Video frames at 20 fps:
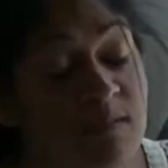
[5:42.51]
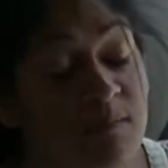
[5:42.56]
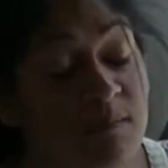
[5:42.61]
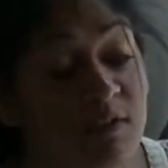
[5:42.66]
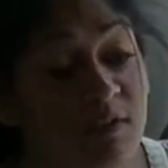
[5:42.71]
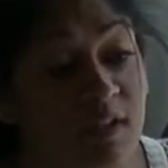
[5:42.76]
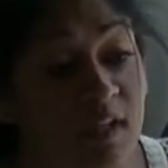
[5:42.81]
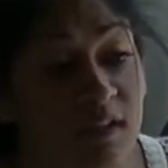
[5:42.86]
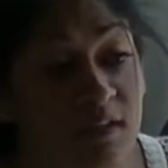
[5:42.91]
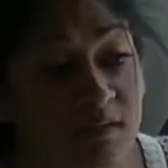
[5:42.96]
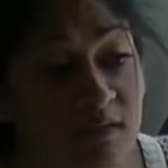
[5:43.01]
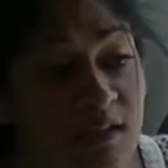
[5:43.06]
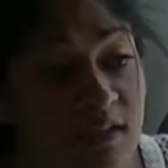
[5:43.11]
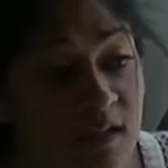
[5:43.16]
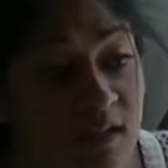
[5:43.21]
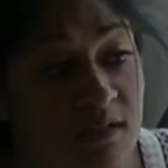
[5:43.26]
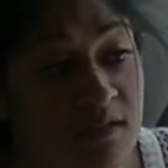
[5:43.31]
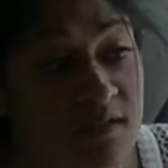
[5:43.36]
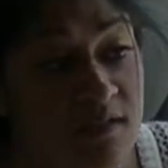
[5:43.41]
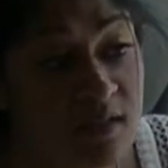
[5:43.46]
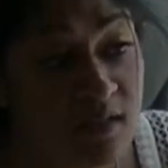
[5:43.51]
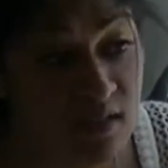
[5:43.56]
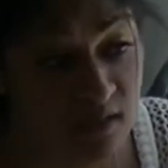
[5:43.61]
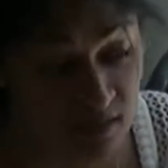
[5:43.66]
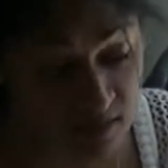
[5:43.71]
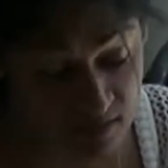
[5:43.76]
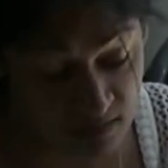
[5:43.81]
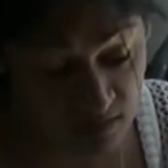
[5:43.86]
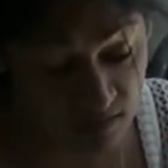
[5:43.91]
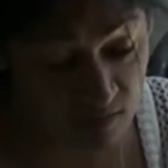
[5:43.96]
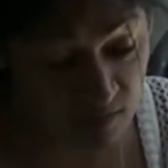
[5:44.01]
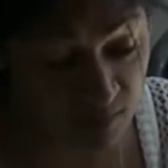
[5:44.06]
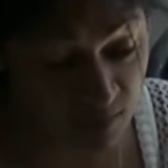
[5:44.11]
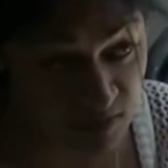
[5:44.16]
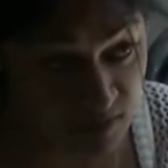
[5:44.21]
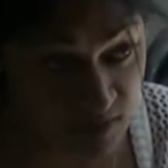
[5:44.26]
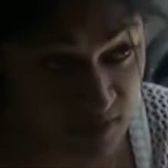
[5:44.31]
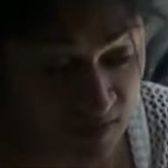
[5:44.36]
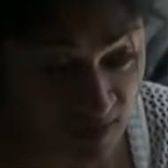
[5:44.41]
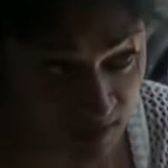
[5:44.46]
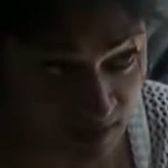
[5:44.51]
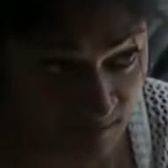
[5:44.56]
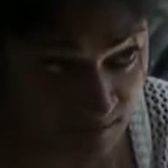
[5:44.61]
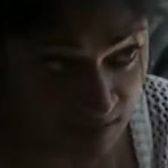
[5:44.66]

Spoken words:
and put that 3,000 towards your next